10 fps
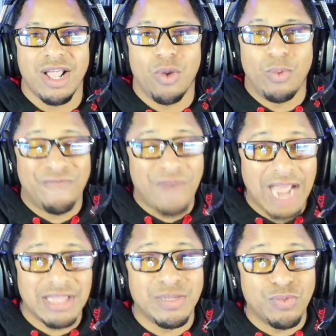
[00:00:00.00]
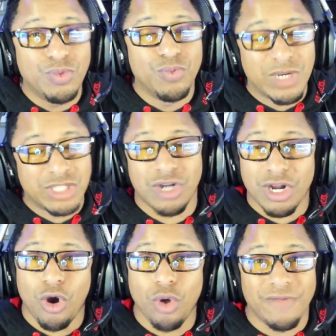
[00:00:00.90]
We finally reached our
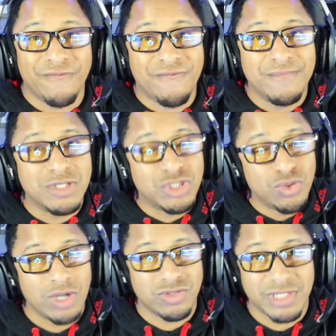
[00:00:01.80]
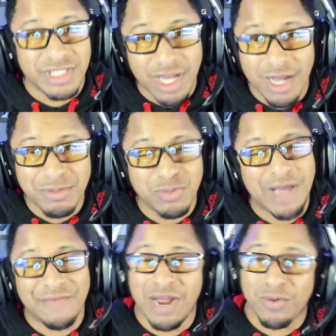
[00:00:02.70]
goal of 200 subs. We
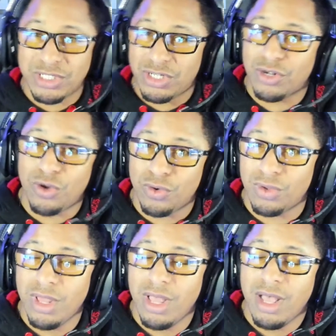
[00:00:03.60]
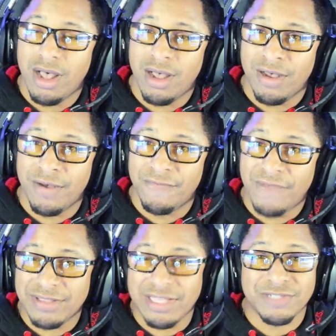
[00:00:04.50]
have not reached our goal of
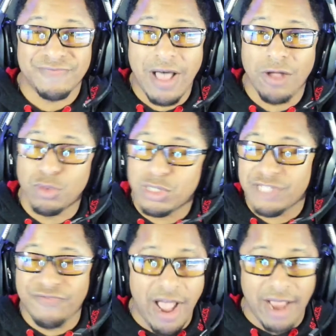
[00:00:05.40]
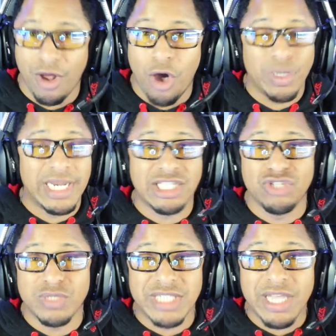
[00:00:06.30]
5,000 followers, which is fine. All we need
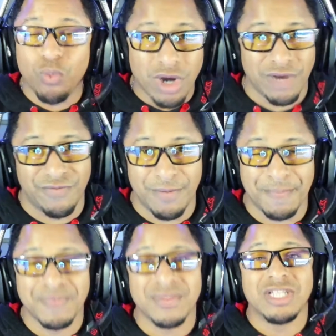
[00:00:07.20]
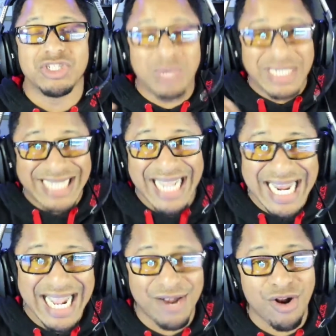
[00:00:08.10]
to do is hit one of them. So we did
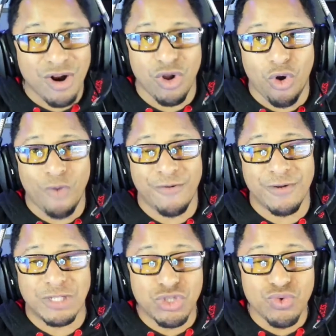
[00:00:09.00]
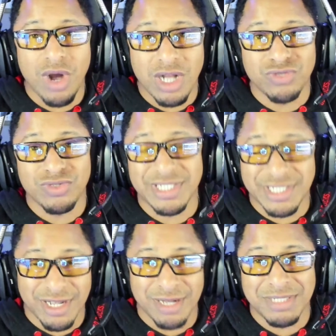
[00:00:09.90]
hit our goal for 200
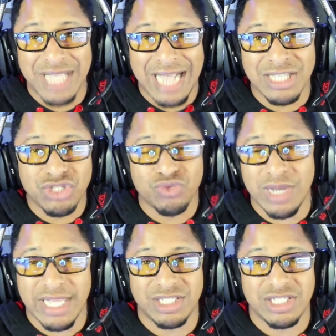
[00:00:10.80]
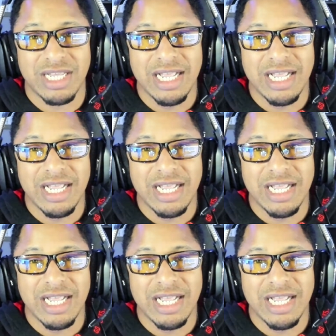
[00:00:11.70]
subs on Twitch.